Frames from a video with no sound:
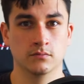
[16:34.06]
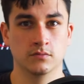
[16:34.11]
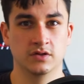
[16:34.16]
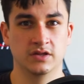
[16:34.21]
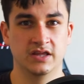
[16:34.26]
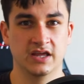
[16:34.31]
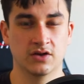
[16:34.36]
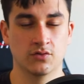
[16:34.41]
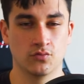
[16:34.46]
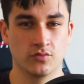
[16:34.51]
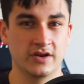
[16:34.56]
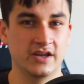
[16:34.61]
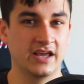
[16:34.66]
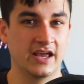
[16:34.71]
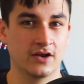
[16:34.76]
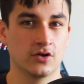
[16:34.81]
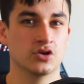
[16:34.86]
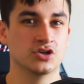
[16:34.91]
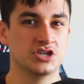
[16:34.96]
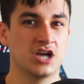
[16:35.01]
get
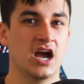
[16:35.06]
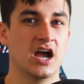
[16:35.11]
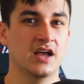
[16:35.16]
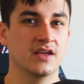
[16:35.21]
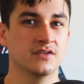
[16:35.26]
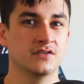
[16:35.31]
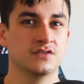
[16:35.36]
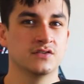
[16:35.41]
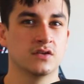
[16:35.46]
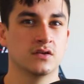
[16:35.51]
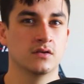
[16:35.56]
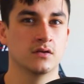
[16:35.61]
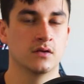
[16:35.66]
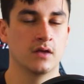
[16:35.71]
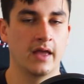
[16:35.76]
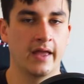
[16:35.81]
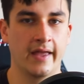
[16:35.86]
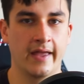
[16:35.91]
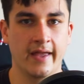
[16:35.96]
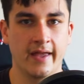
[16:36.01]
re-energized.
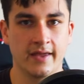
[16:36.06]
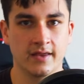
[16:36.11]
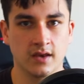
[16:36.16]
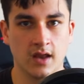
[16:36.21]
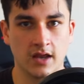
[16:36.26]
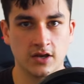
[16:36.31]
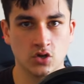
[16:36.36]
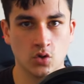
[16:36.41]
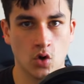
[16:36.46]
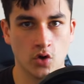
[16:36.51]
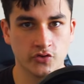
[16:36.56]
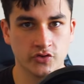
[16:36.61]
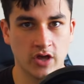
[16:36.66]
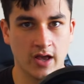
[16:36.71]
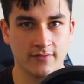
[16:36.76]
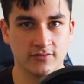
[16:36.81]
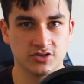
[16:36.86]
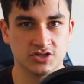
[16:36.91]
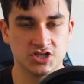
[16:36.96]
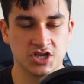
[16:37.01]
And you also
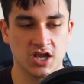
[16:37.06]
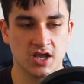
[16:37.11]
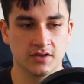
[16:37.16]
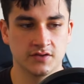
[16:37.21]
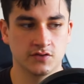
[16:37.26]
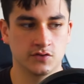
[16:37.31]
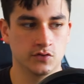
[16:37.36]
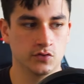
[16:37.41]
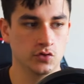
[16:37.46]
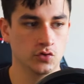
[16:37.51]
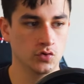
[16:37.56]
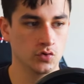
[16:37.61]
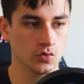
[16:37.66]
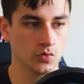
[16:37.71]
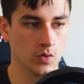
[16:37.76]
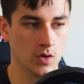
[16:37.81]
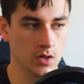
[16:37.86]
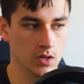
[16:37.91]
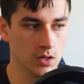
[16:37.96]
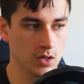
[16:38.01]
have a chance
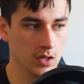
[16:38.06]
to